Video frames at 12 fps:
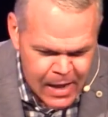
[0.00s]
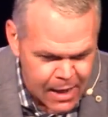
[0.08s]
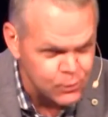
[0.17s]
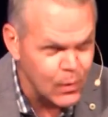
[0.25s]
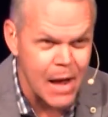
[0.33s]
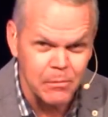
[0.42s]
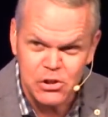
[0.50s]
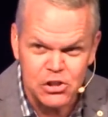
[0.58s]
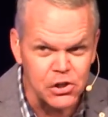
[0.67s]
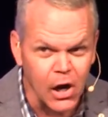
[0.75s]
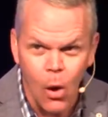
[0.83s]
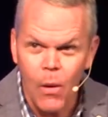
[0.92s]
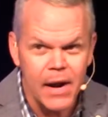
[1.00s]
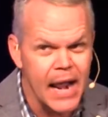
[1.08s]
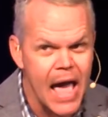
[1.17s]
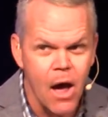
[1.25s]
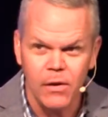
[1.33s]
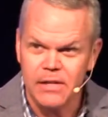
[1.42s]
That's why I'm slowing
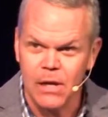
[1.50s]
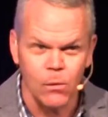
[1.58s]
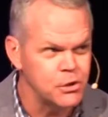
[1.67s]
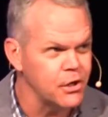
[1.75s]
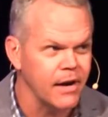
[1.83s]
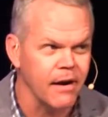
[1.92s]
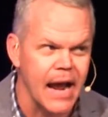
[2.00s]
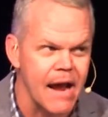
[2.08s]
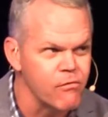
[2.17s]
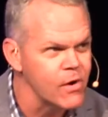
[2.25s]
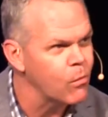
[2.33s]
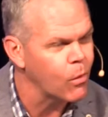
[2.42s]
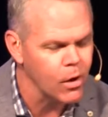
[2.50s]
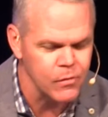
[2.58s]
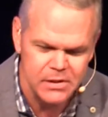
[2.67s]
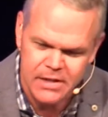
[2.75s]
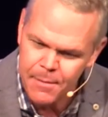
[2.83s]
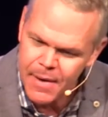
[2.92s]
down, because I want you to hear every word
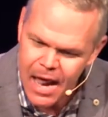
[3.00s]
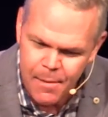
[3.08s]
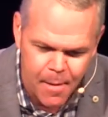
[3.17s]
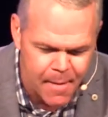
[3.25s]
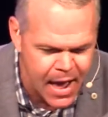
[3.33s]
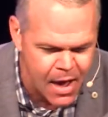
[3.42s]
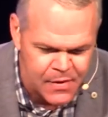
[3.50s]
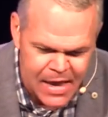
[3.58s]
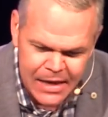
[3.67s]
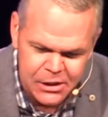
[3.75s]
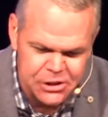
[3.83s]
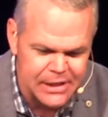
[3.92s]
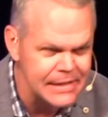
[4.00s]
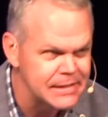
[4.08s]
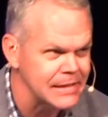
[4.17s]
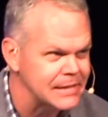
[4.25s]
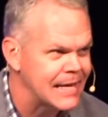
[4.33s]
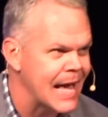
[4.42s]
that's coming out of my mouth.
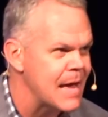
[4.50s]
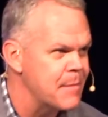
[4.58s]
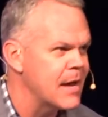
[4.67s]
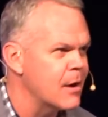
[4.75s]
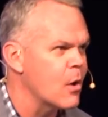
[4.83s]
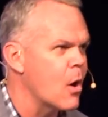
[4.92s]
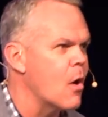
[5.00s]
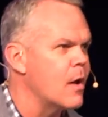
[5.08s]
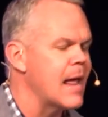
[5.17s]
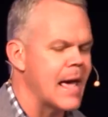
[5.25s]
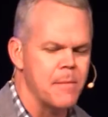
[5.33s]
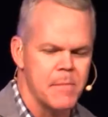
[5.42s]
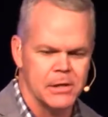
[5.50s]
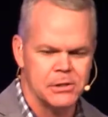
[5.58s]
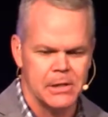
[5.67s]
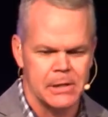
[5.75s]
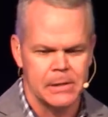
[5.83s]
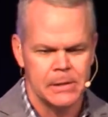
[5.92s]
Jesus came here on a
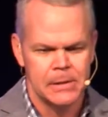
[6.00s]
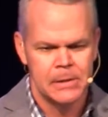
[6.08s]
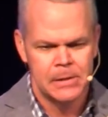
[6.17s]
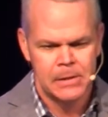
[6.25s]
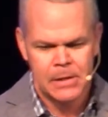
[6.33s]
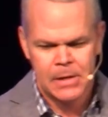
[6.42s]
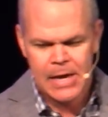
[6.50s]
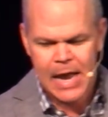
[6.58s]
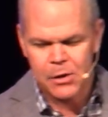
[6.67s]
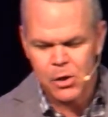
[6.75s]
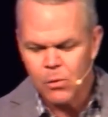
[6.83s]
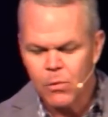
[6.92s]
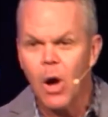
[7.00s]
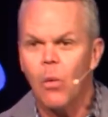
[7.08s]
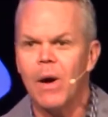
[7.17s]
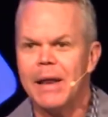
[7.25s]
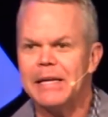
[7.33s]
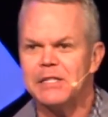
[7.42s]
mission. And you know
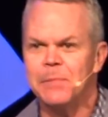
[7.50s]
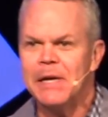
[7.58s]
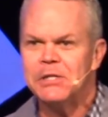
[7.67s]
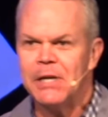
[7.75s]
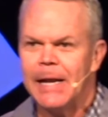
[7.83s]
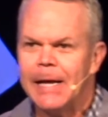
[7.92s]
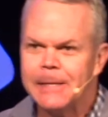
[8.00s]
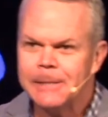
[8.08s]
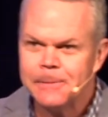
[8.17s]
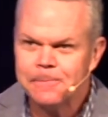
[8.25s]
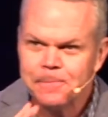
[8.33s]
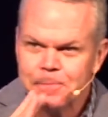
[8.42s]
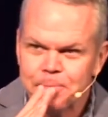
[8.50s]
what his mission is?